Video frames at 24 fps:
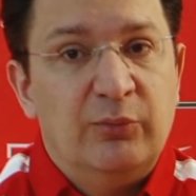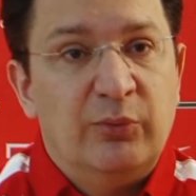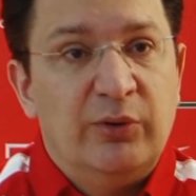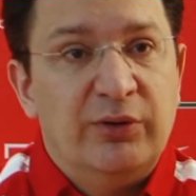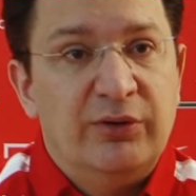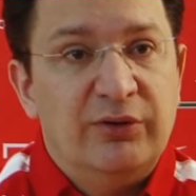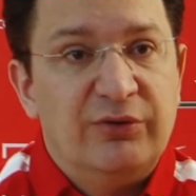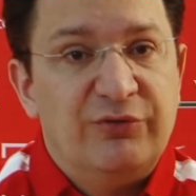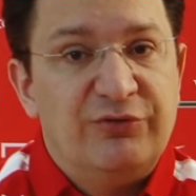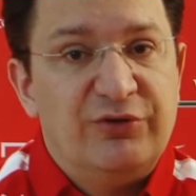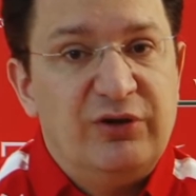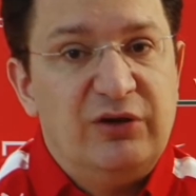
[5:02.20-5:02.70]

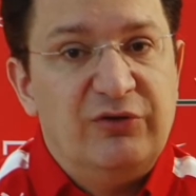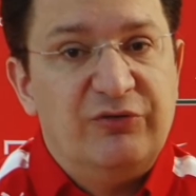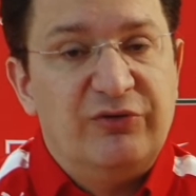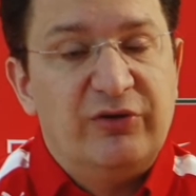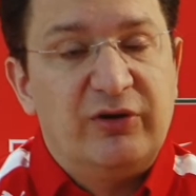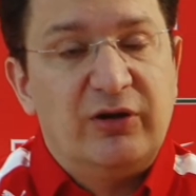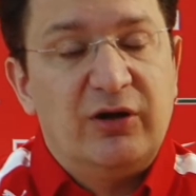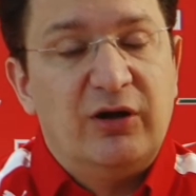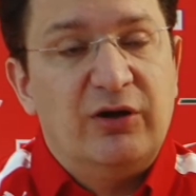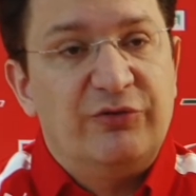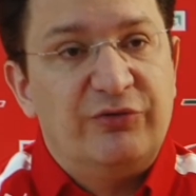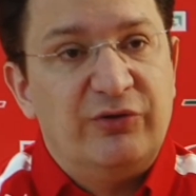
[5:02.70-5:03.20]
one sees the
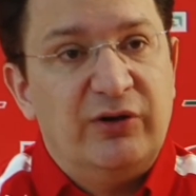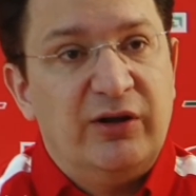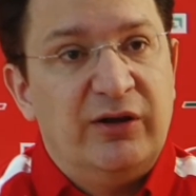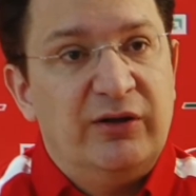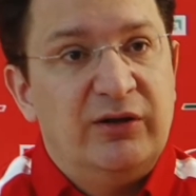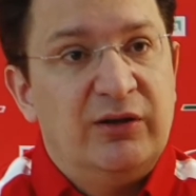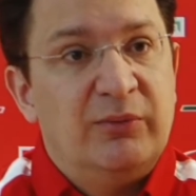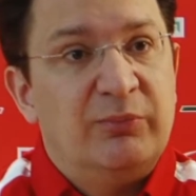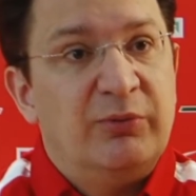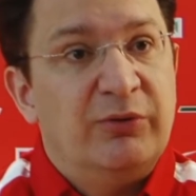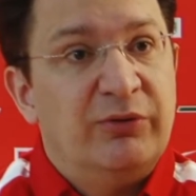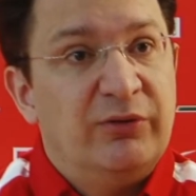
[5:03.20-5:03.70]
cars
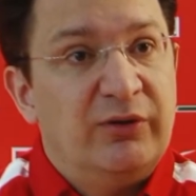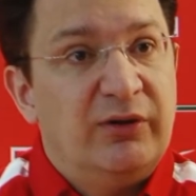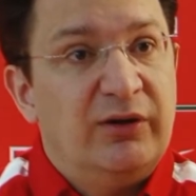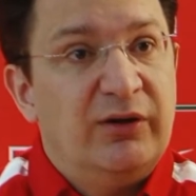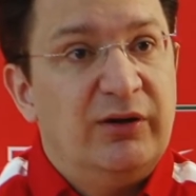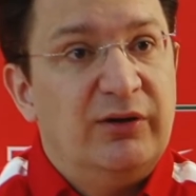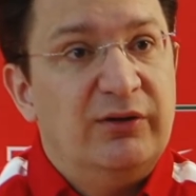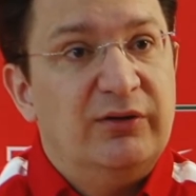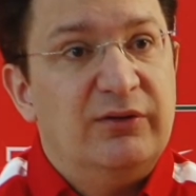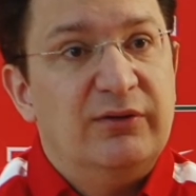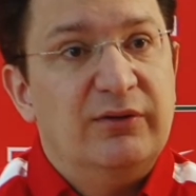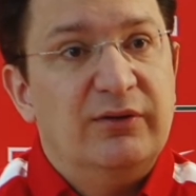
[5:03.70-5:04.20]
lined up on the
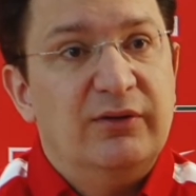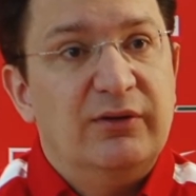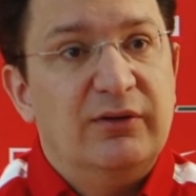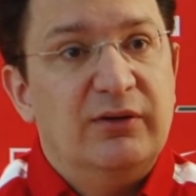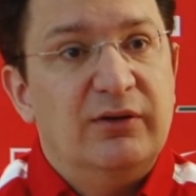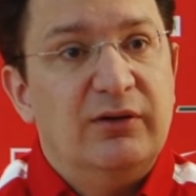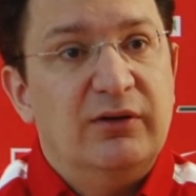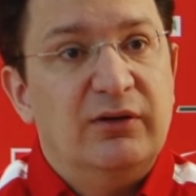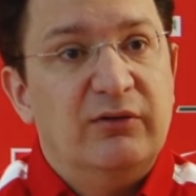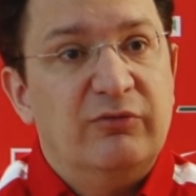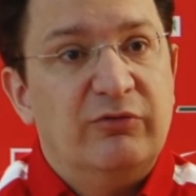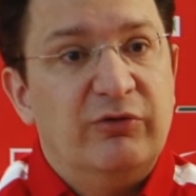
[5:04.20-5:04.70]
grid
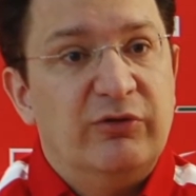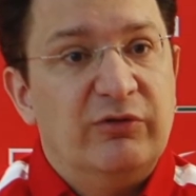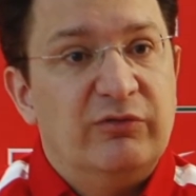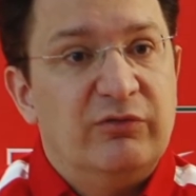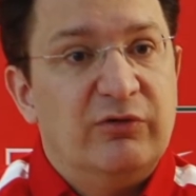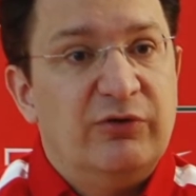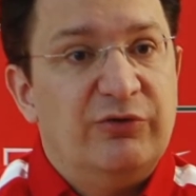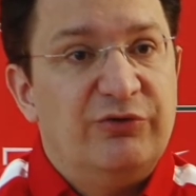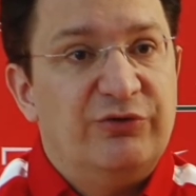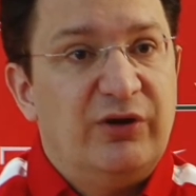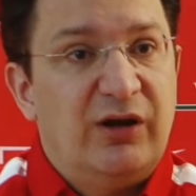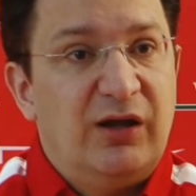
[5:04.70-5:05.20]
for the
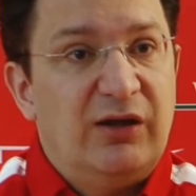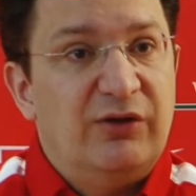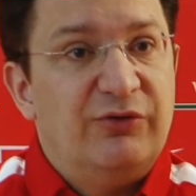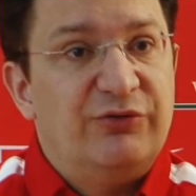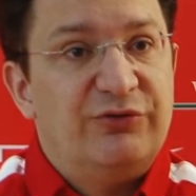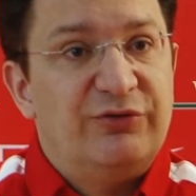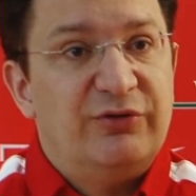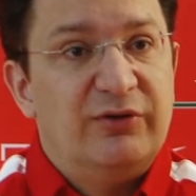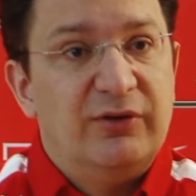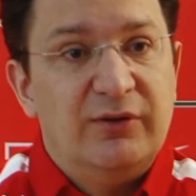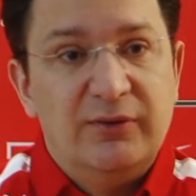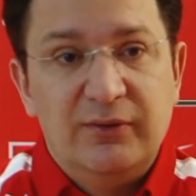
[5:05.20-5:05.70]
first
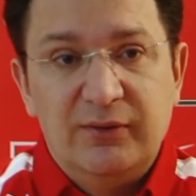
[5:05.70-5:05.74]
race,